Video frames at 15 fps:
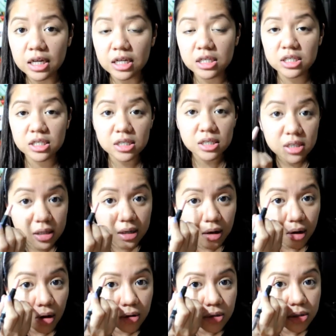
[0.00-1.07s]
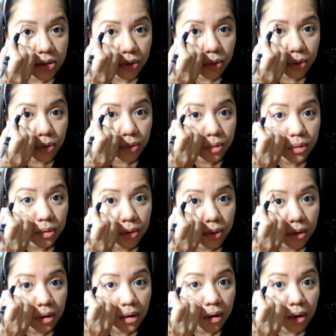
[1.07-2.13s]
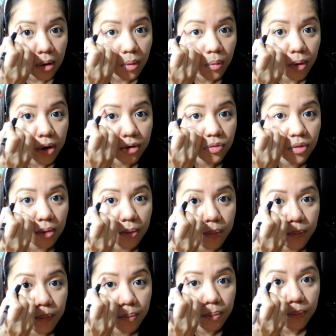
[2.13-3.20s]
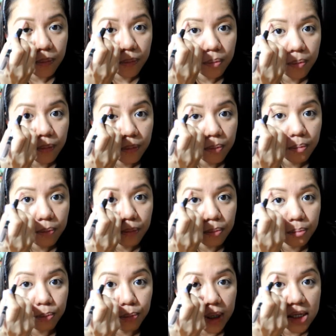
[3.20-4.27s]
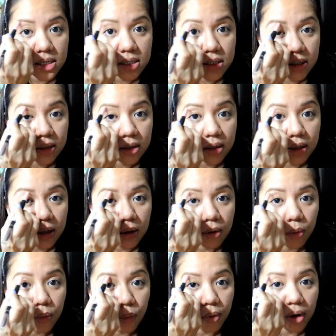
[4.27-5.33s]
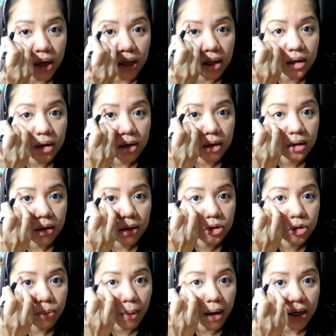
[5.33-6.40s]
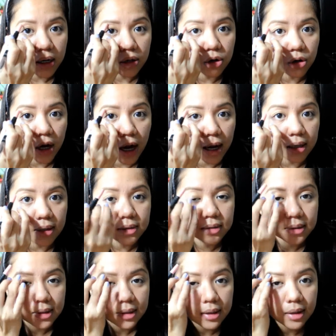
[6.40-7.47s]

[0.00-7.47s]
It's also one of the best way to brighten your eyes.